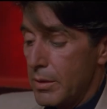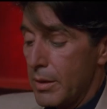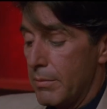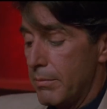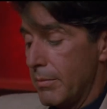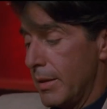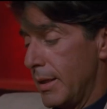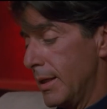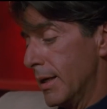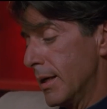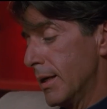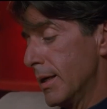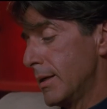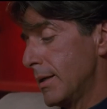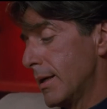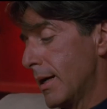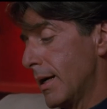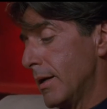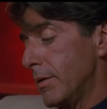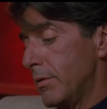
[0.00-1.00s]
It may not.
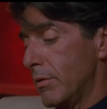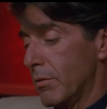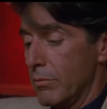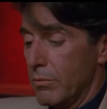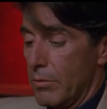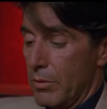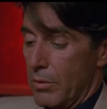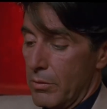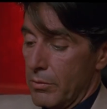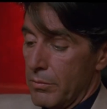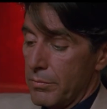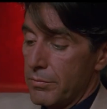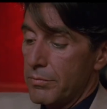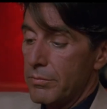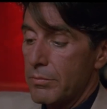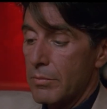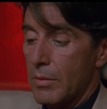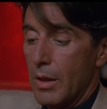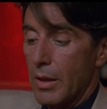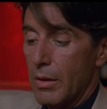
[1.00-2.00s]
I don't know.
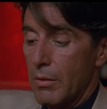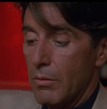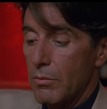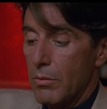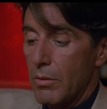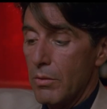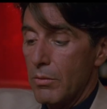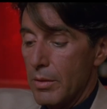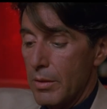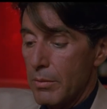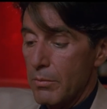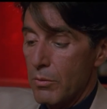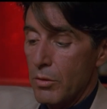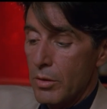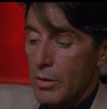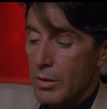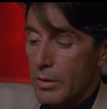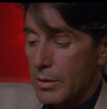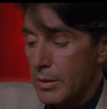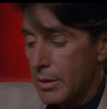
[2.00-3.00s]
I don't know
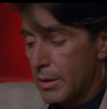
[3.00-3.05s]
anymore.